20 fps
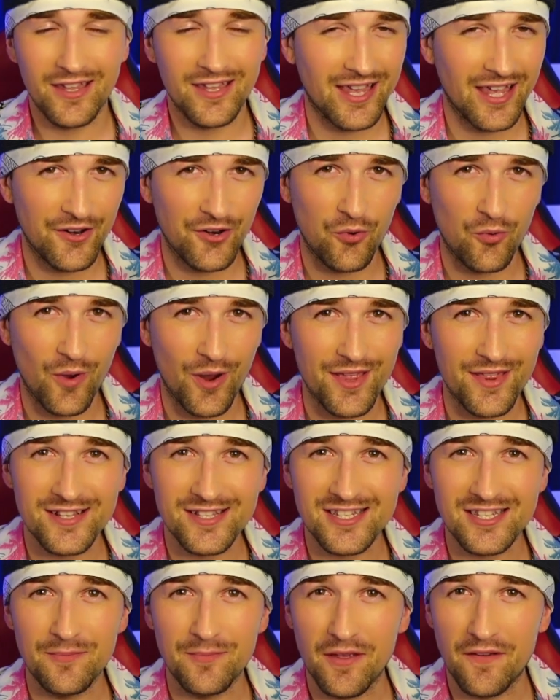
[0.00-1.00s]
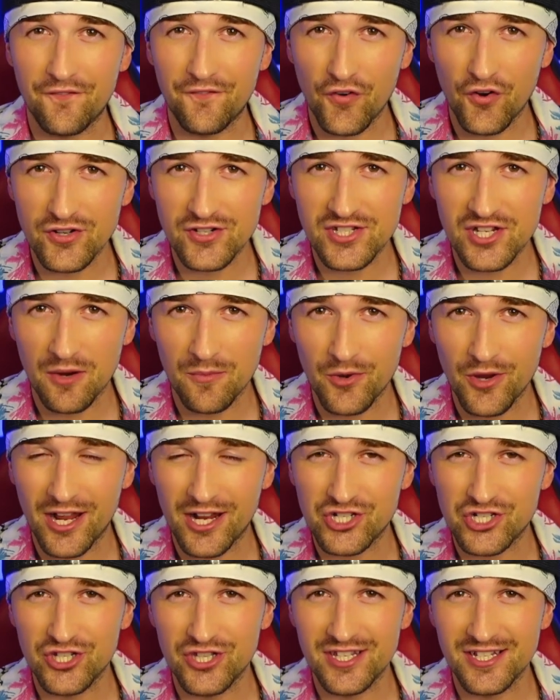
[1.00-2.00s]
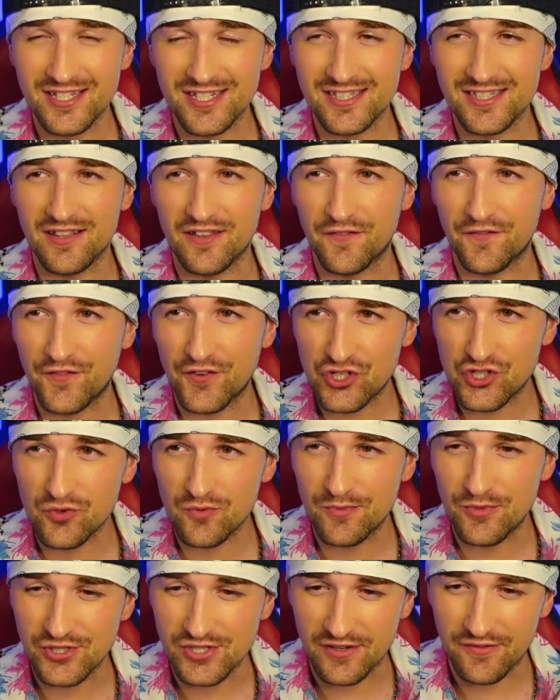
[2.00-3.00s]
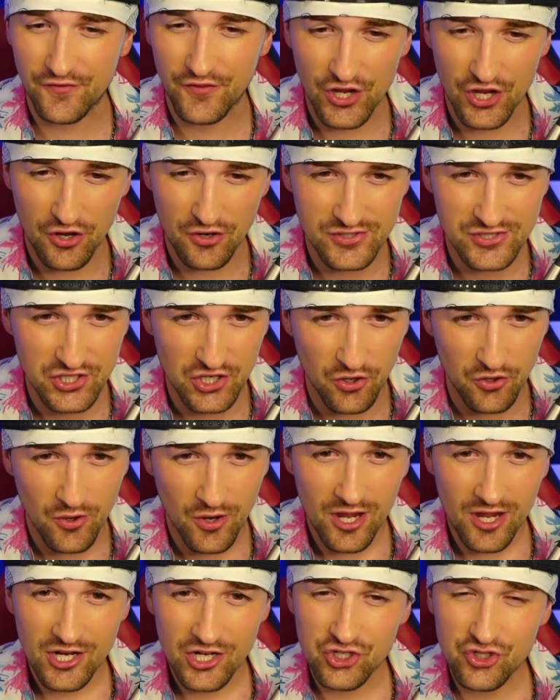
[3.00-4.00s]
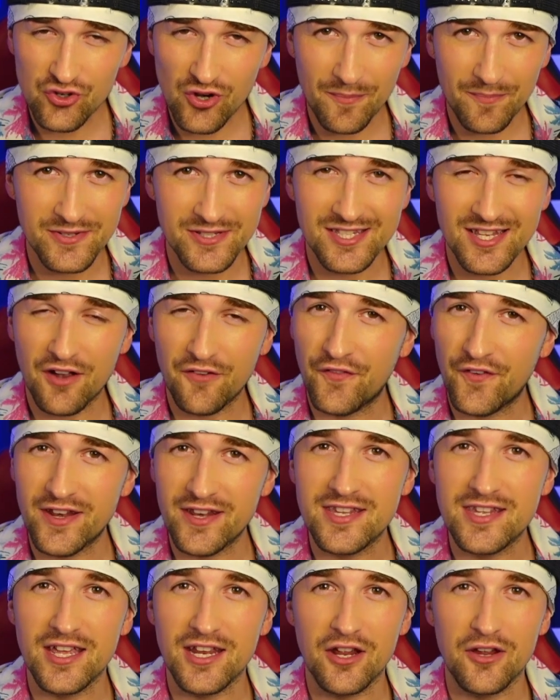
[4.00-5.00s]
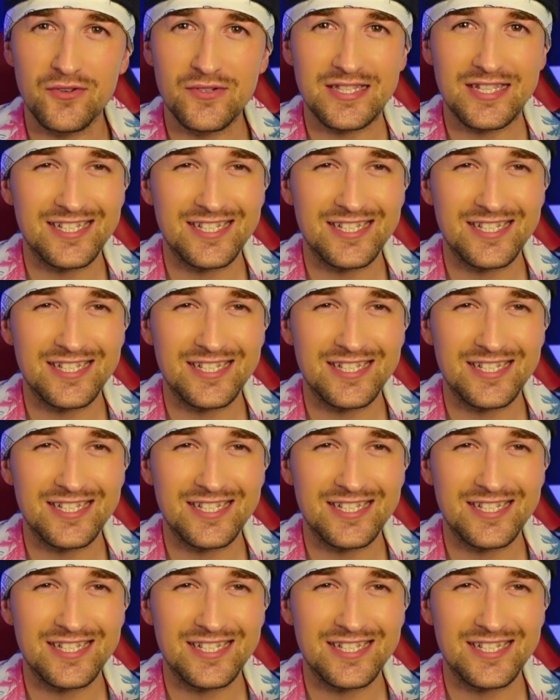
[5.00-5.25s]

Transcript: Cannot wait. This is going to be a first-time reaction. This is the official music video. So strap yourself in, kiddos.